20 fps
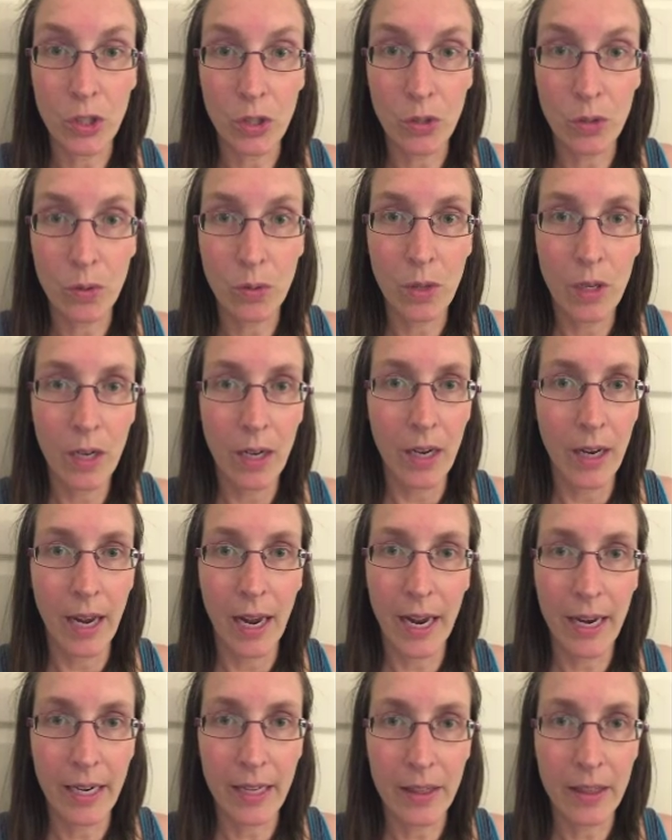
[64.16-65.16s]
do
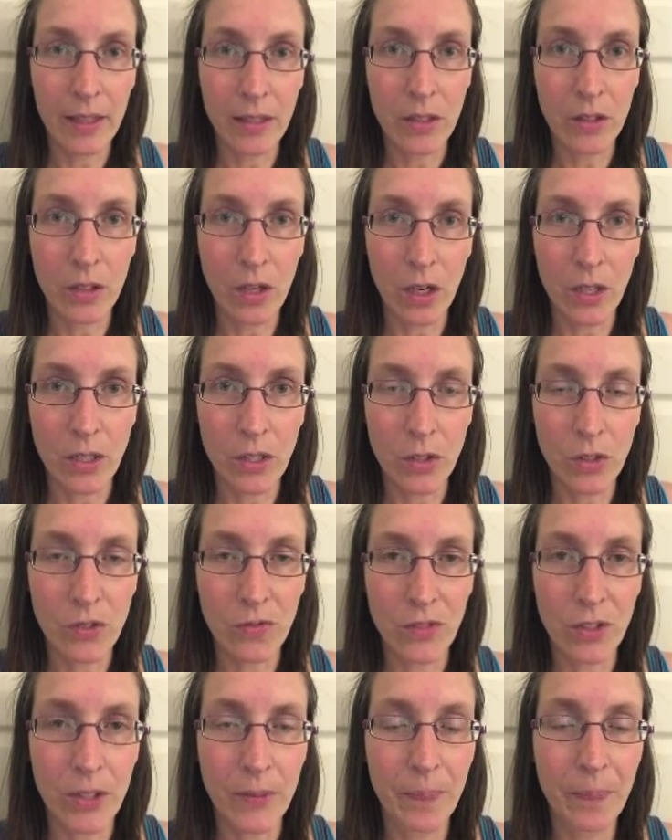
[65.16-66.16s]
anything, they're not
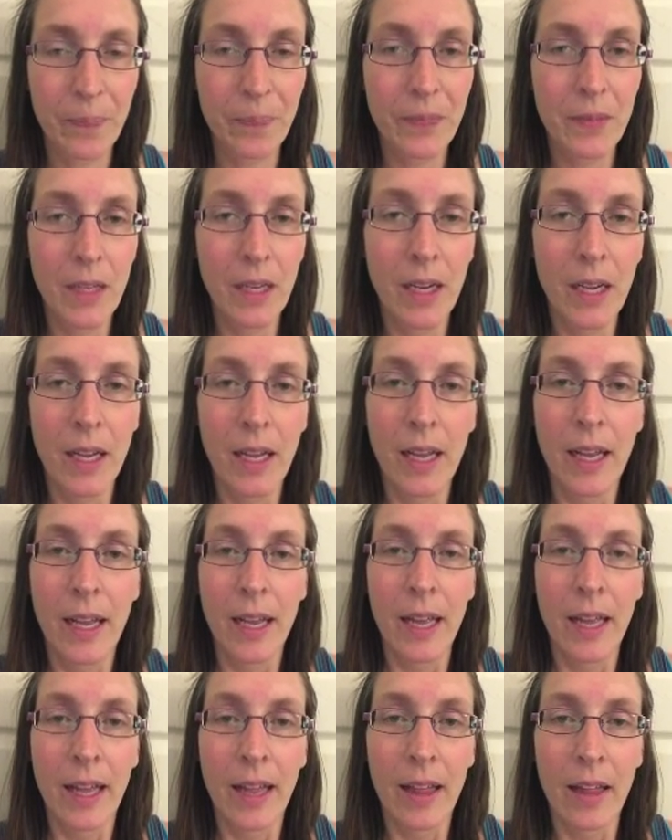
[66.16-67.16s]
useful.
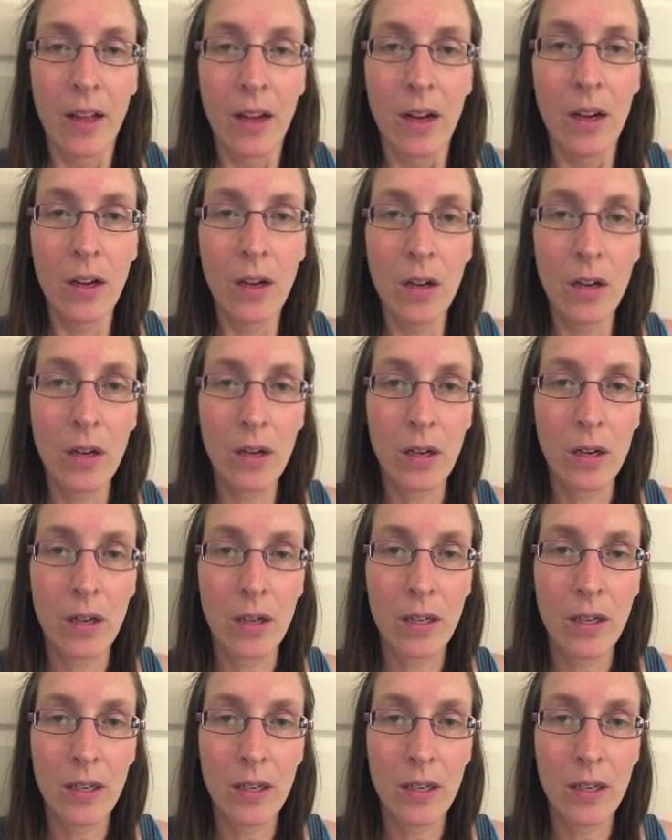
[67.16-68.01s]
Oh,